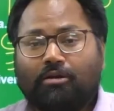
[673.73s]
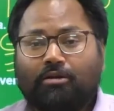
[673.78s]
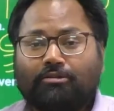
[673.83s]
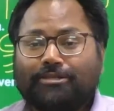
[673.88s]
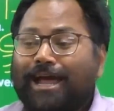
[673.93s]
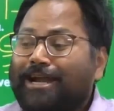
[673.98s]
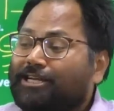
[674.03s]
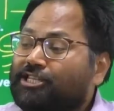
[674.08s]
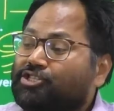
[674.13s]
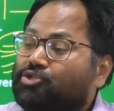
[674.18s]

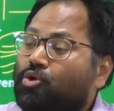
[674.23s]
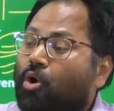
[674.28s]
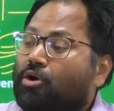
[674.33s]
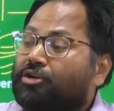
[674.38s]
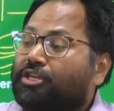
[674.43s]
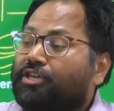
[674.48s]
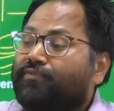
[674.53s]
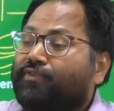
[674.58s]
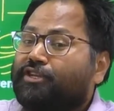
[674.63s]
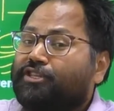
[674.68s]
that is
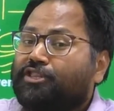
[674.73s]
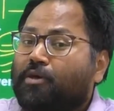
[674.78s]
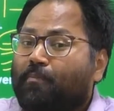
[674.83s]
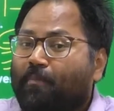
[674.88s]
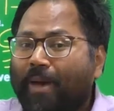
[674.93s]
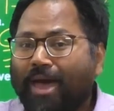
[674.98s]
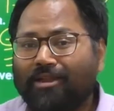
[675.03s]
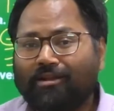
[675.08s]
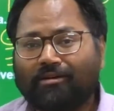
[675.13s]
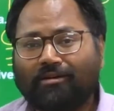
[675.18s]
not given in the
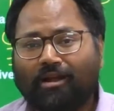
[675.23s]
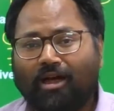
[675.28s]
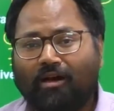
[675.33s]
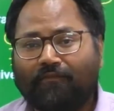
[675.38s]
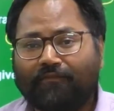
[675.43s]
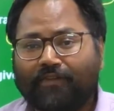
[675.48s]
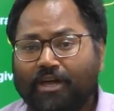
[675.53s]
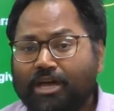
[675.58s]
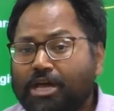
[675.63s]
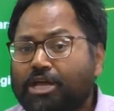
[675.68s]

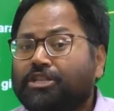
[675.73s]
paragraph.